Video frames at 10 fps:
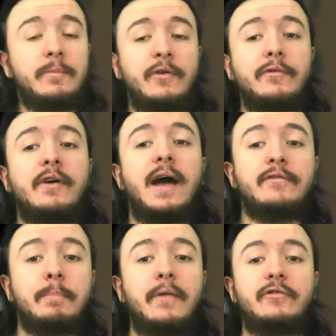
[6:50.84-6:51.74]
shops also
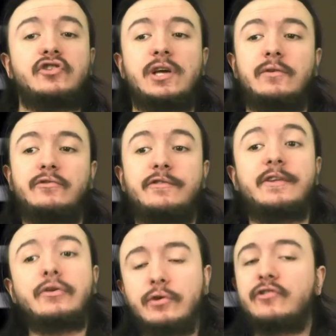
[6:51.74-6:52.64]
have sponsor challenges
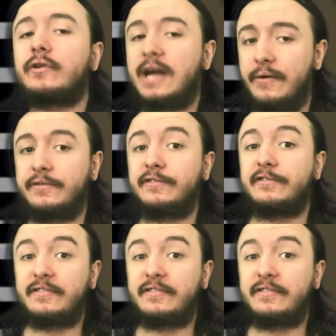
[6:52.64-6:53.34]
that increase your character's